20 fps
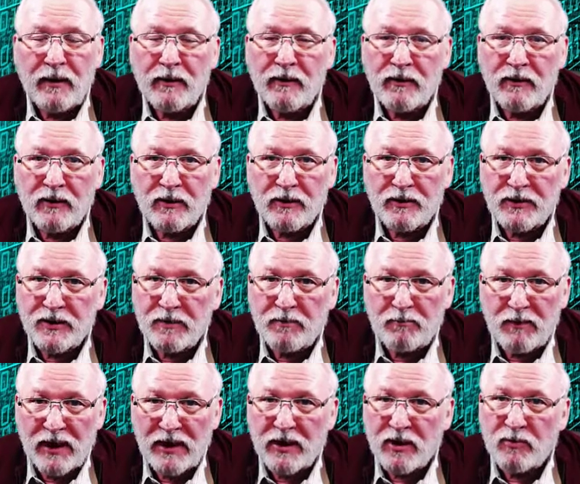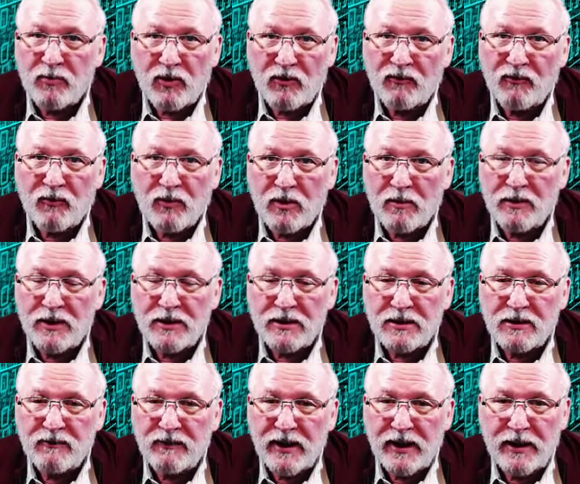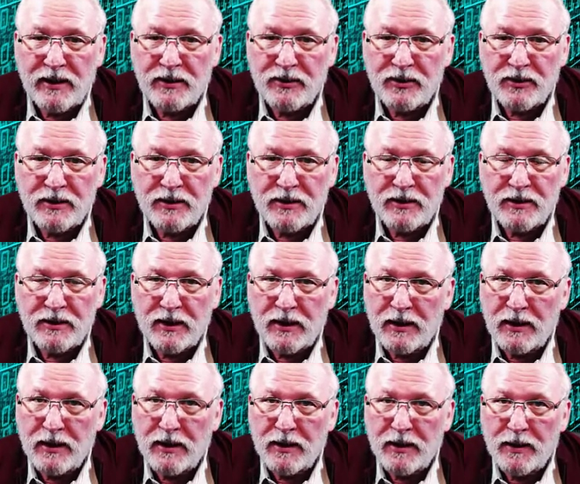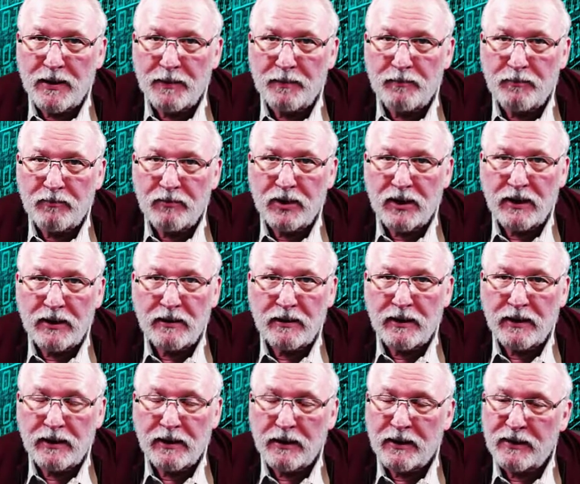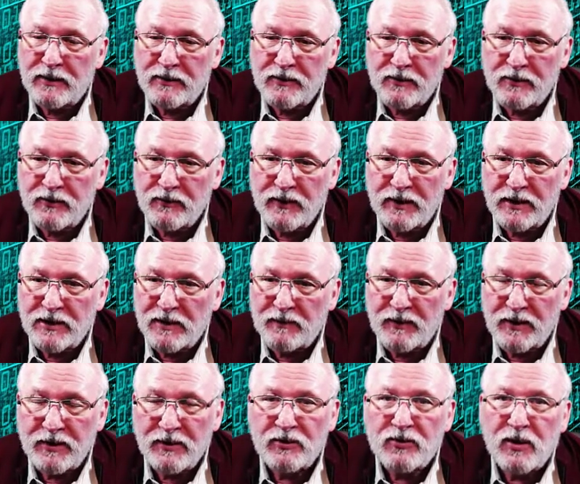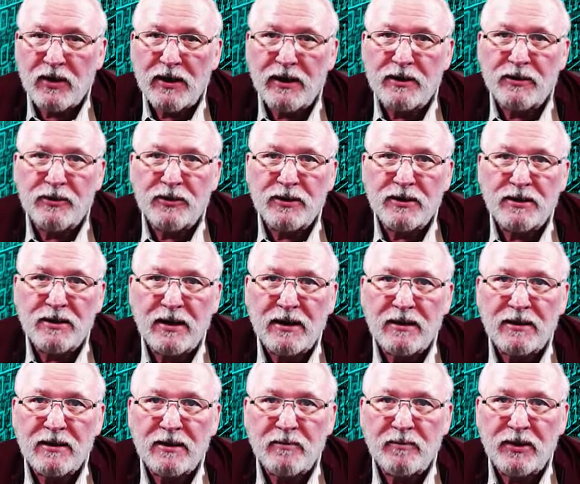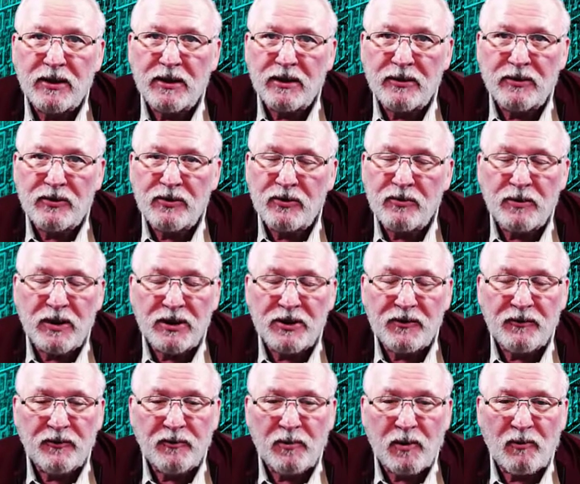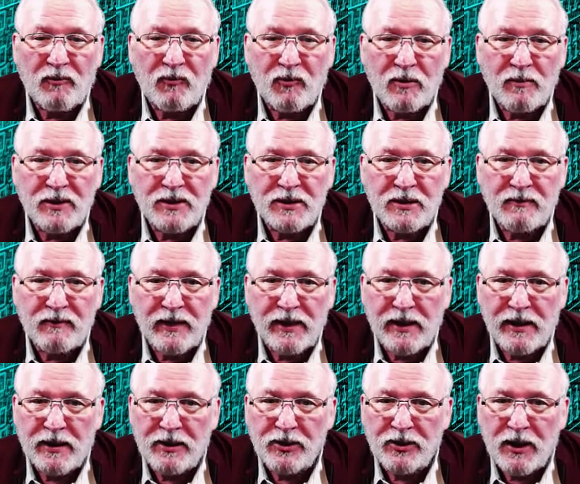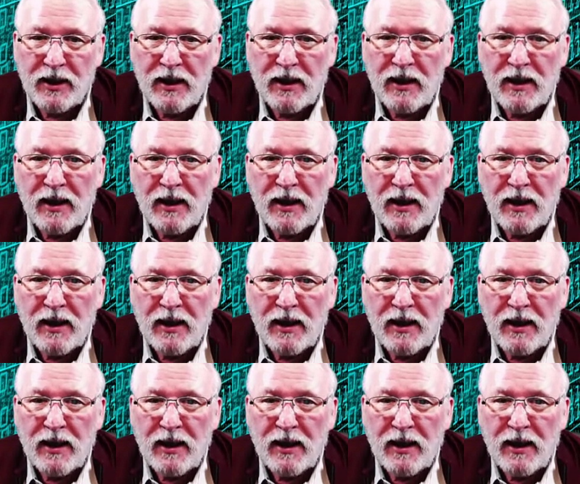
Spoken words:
There's some minor performance advantages, but unless you're doing something strange, it's not going to be too much of a performance advantage.